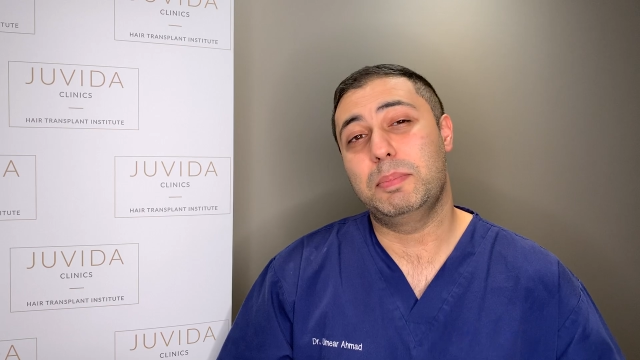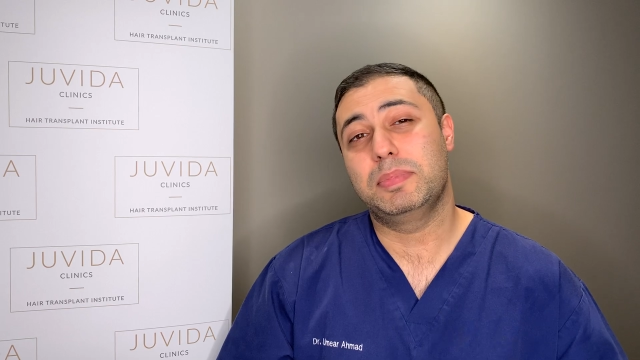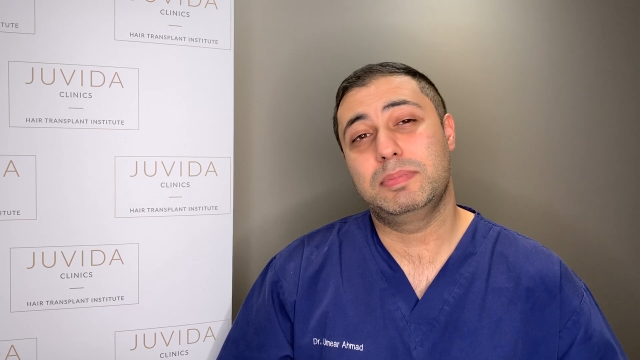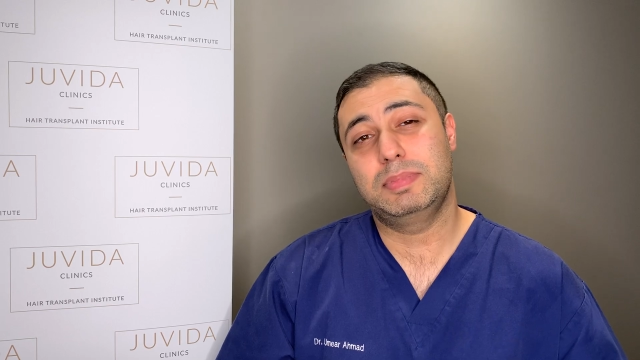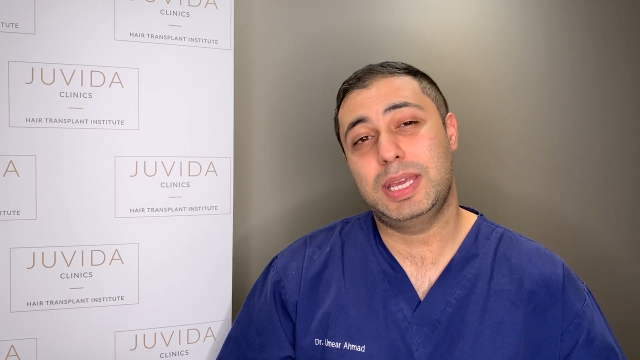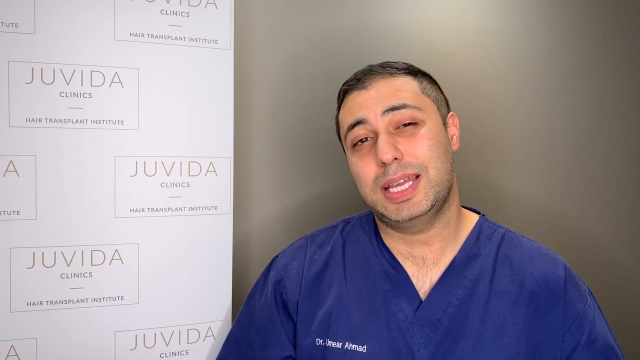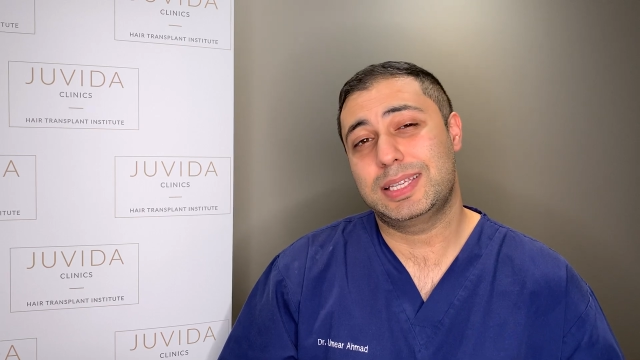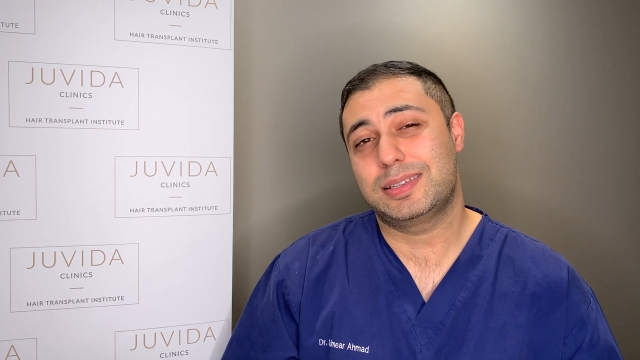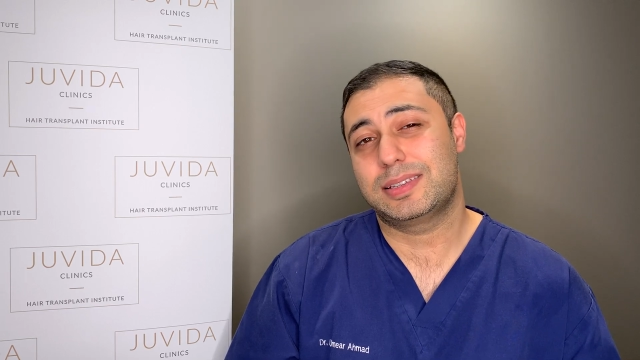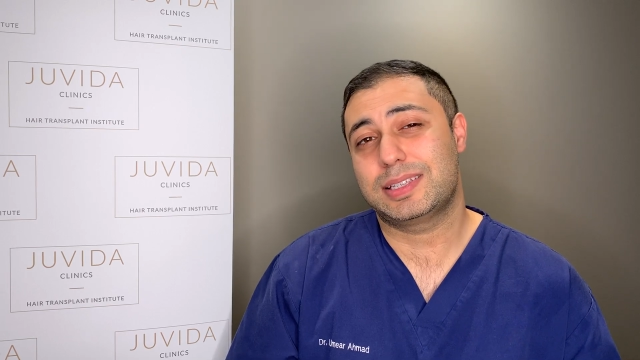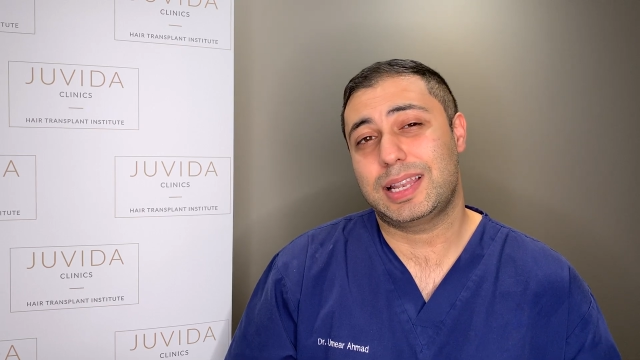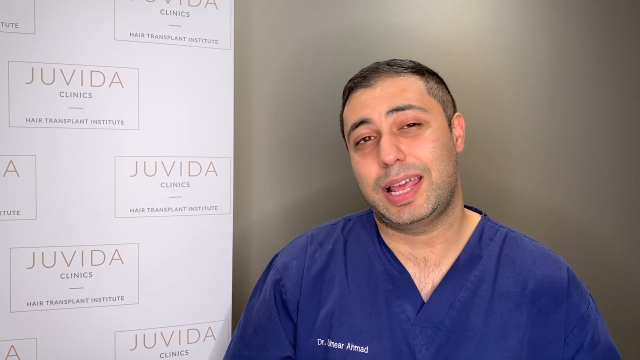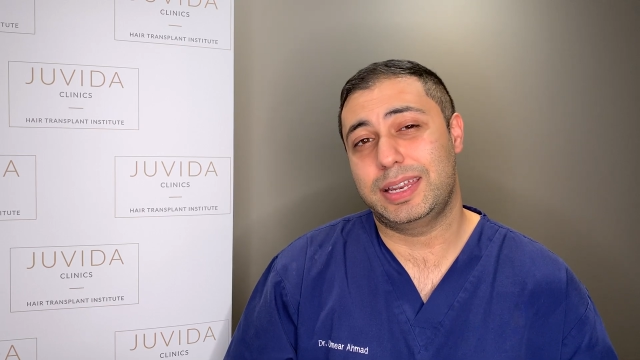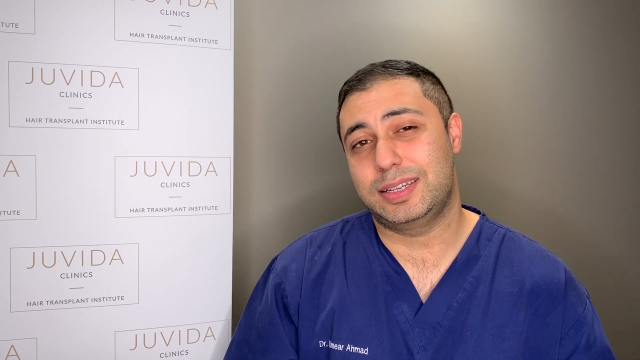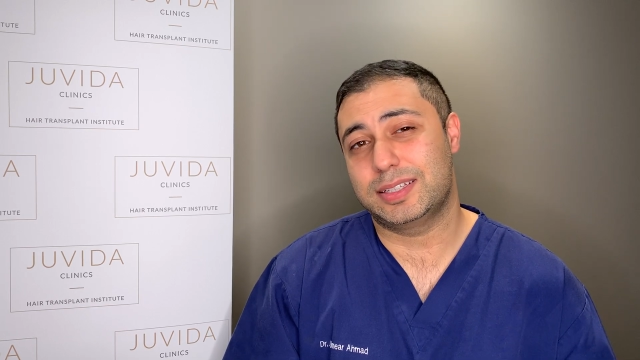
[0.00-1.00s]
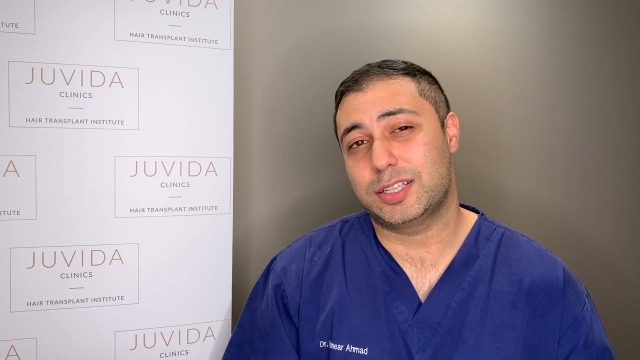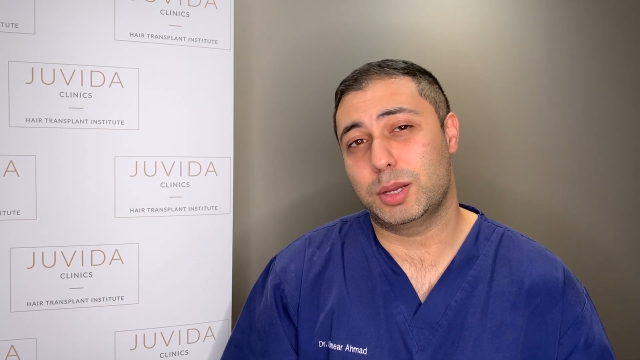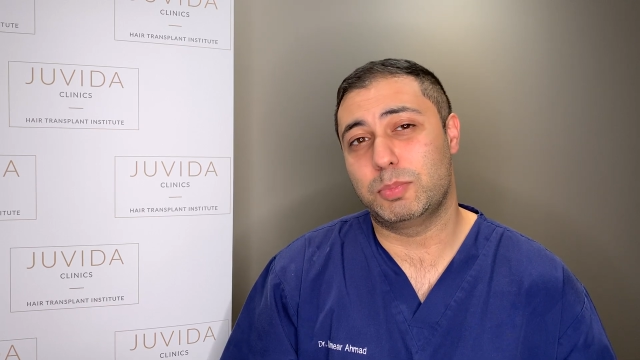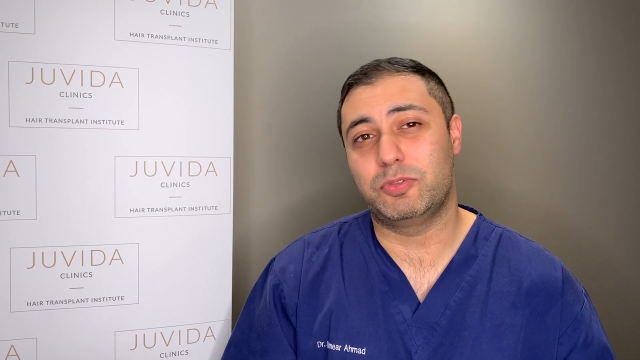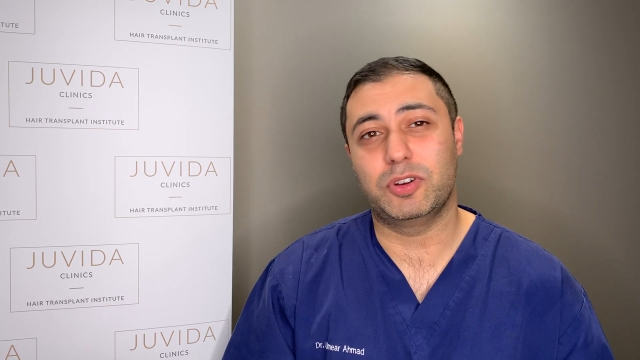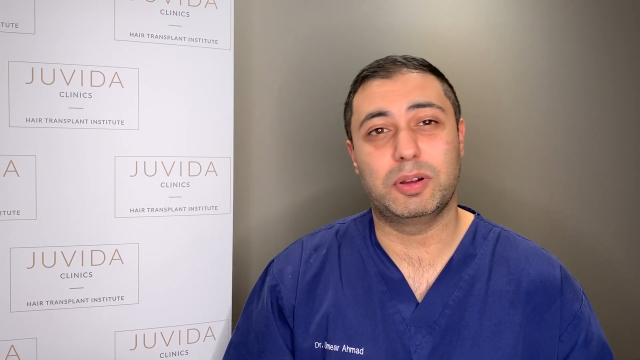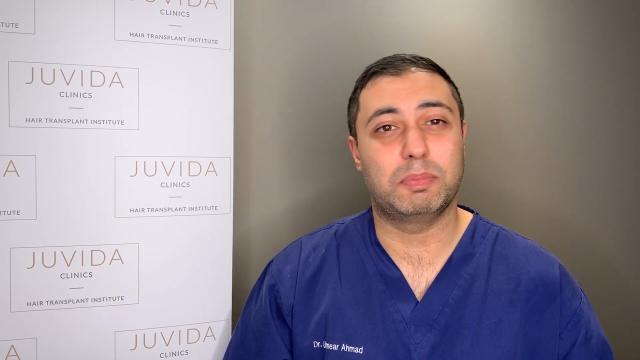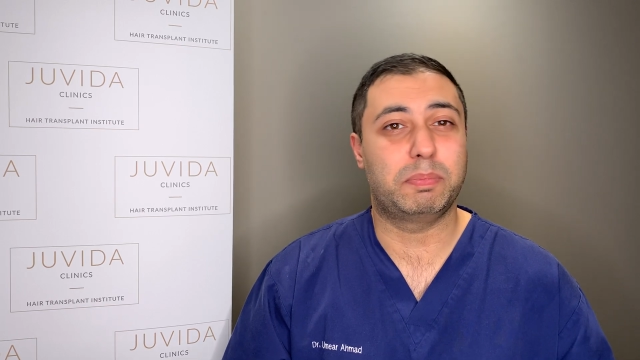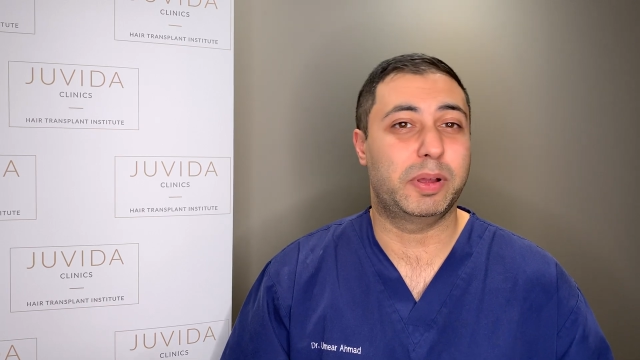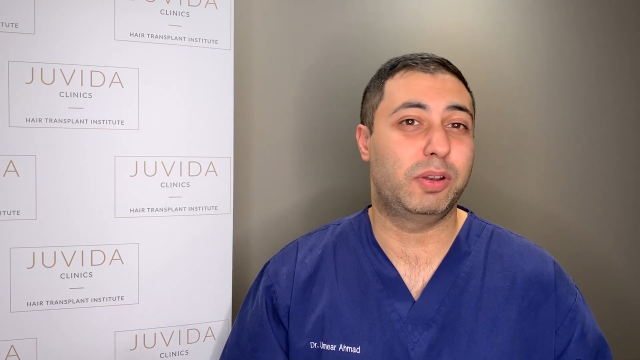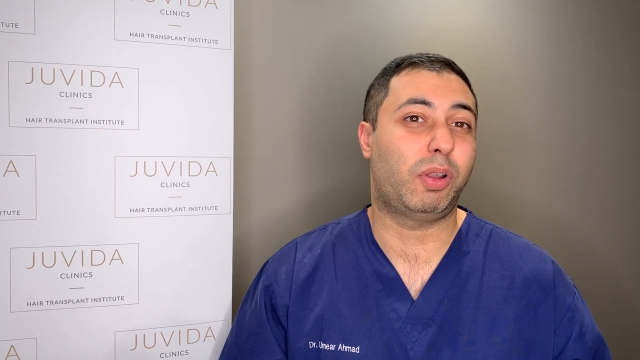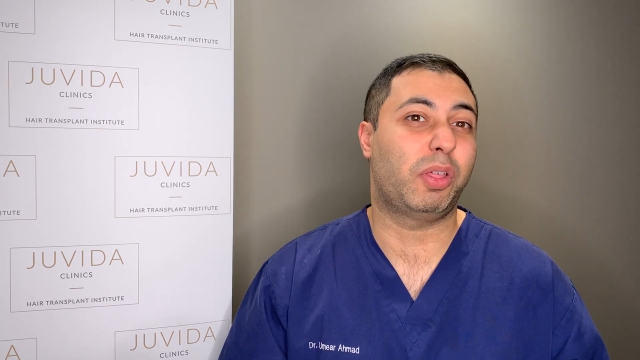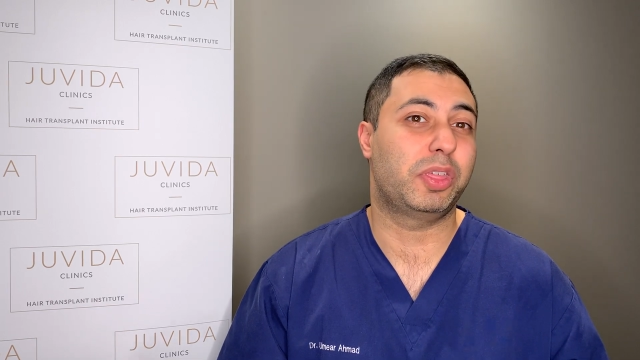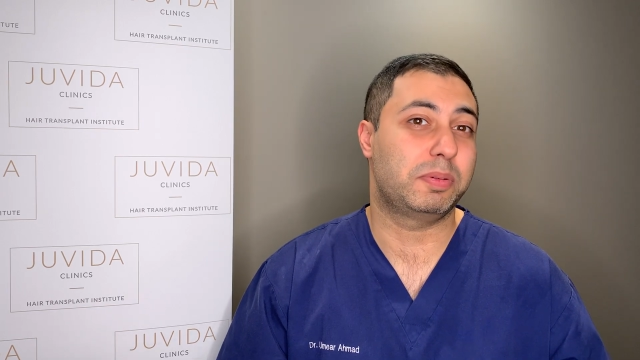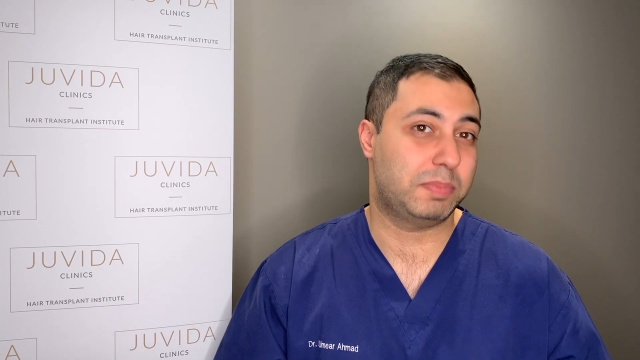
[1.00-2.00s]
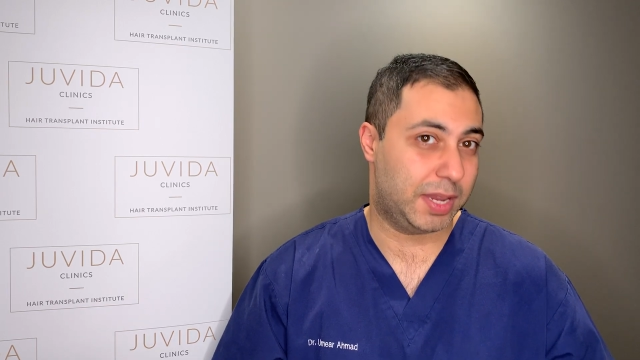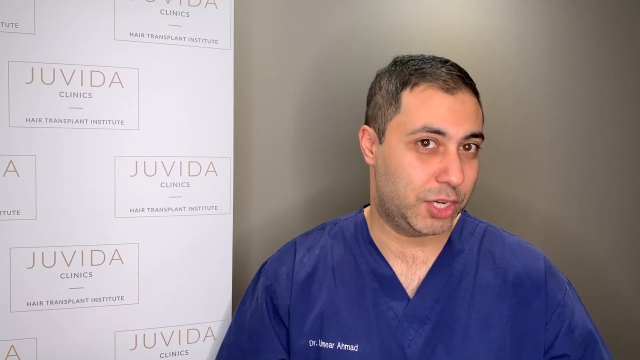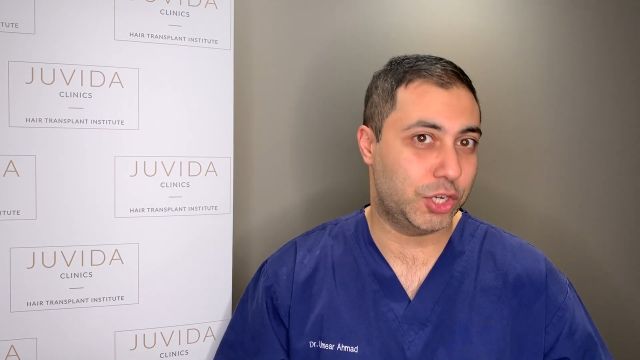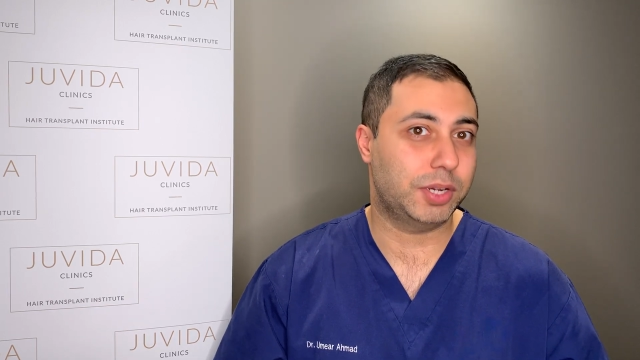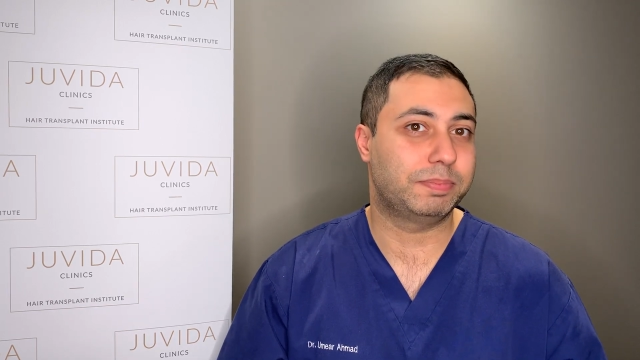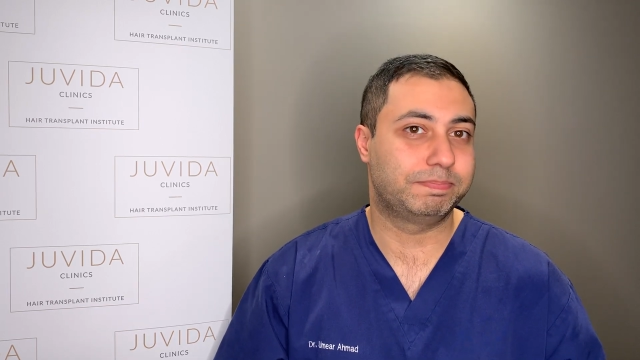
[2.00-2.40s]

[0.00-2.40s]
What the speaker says: yes, slight discomfort, but nothing major.